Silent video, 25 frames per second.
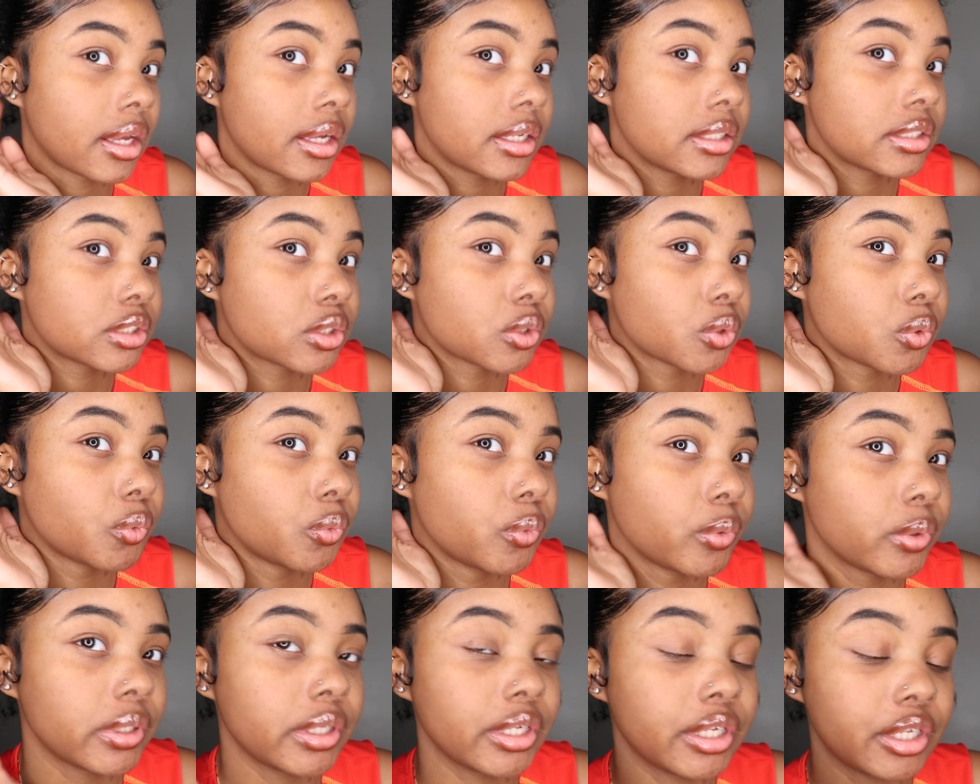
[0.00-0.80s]
it's
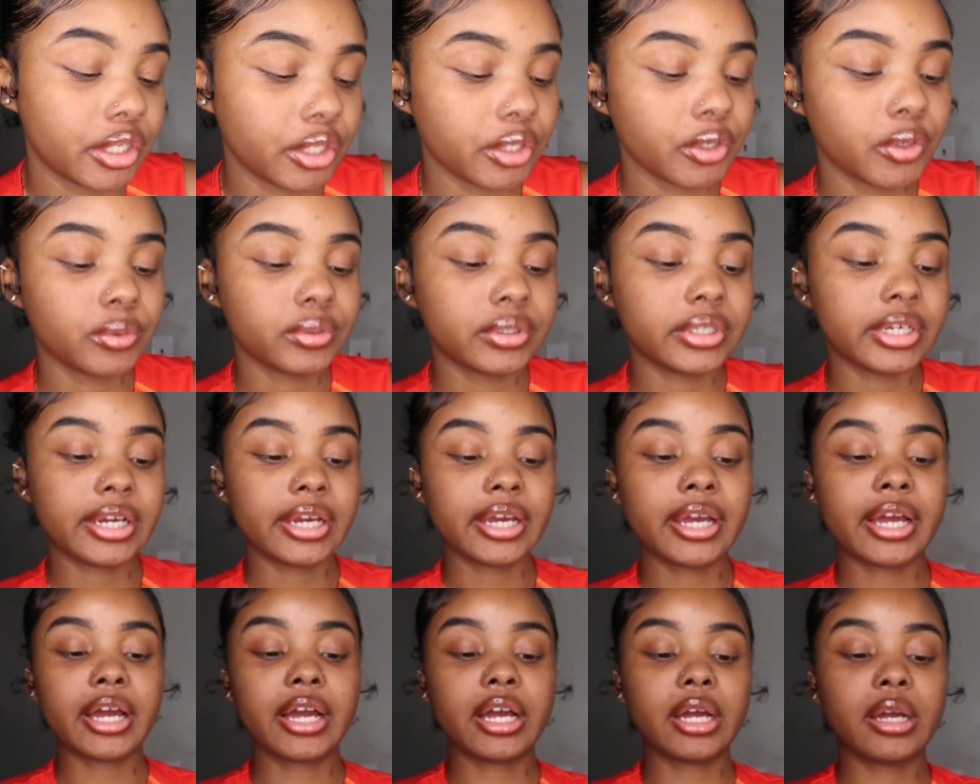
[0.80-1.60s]
really cute
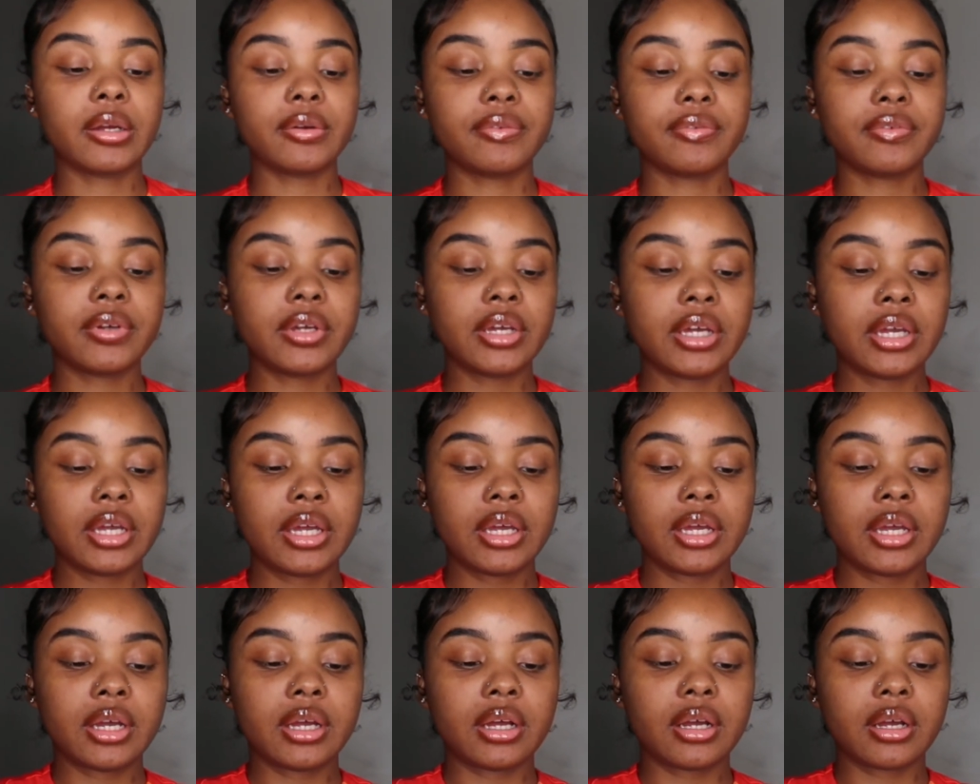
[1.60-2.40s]
they have
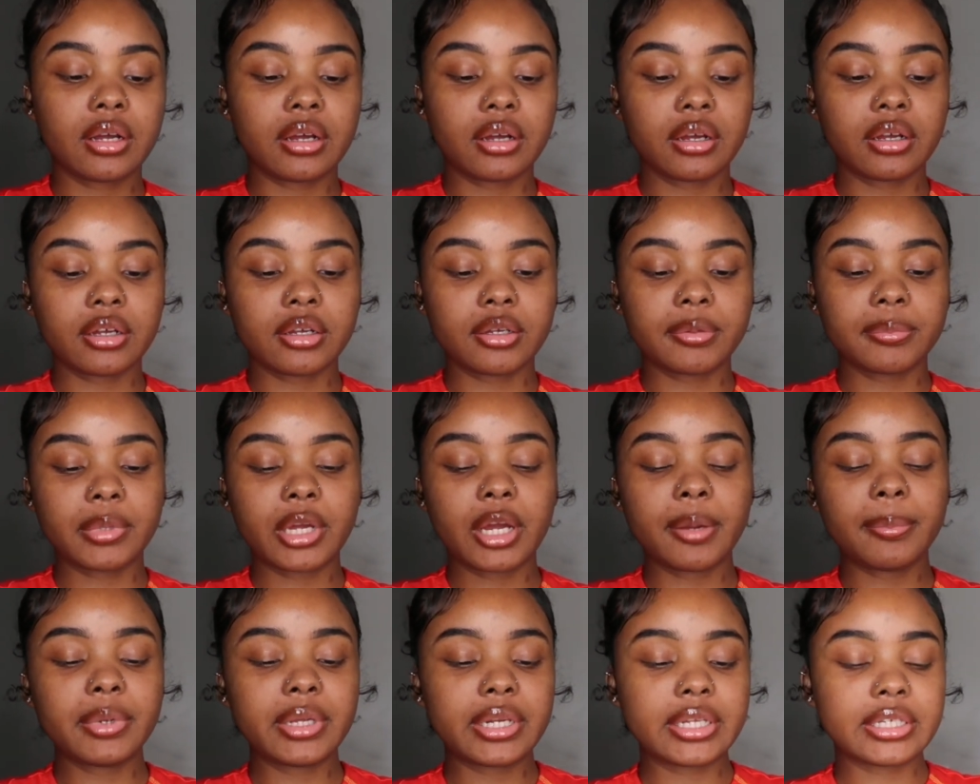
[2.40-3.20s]
um,
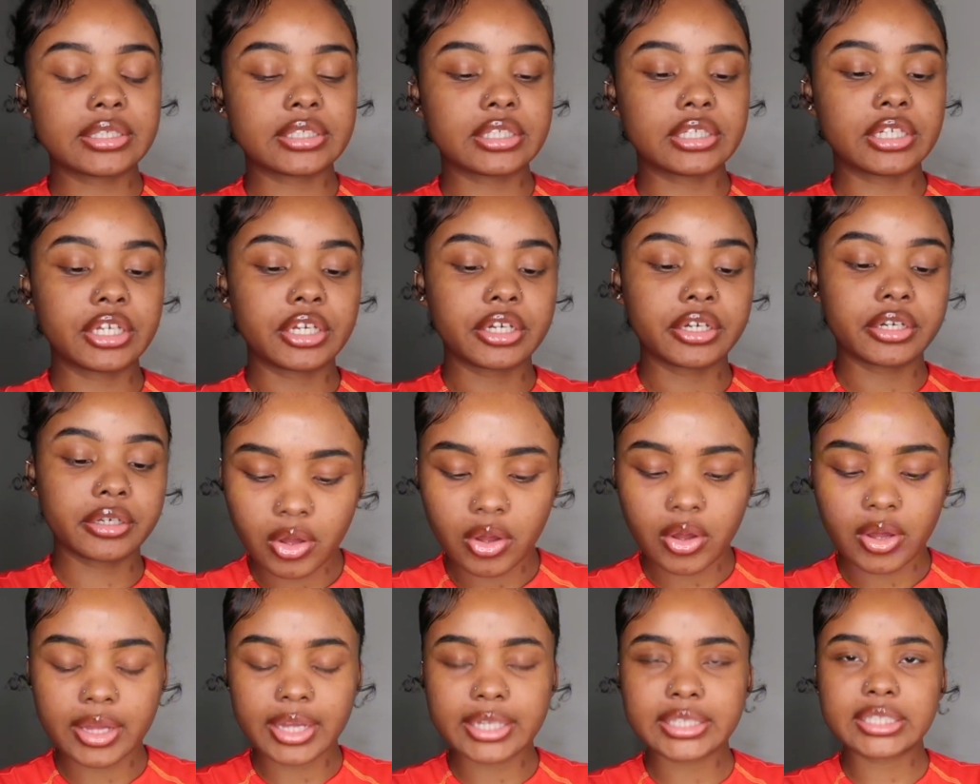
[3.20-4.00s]
how many is in here? Oh,
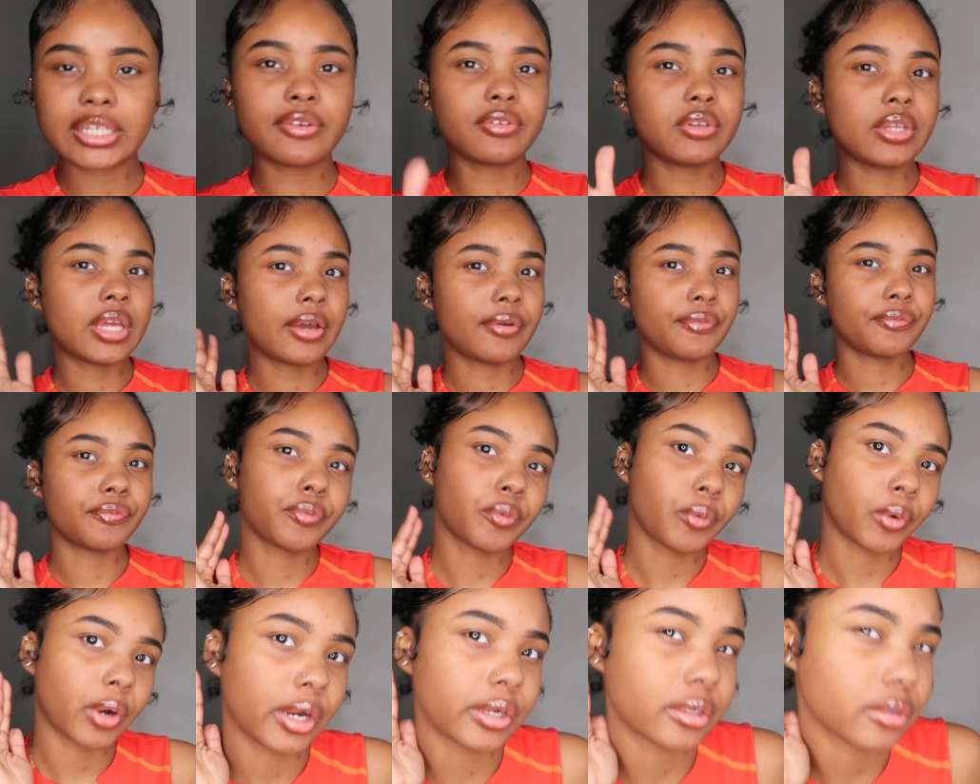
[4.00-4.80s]
I guess I only have
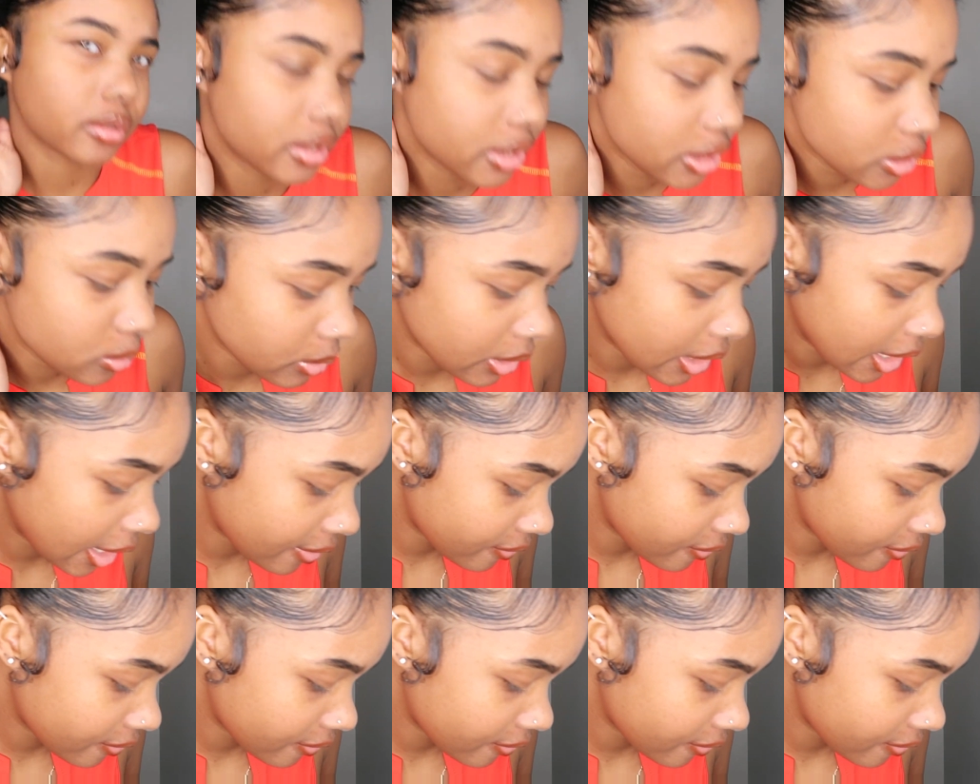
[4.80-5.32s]
four. I guess I only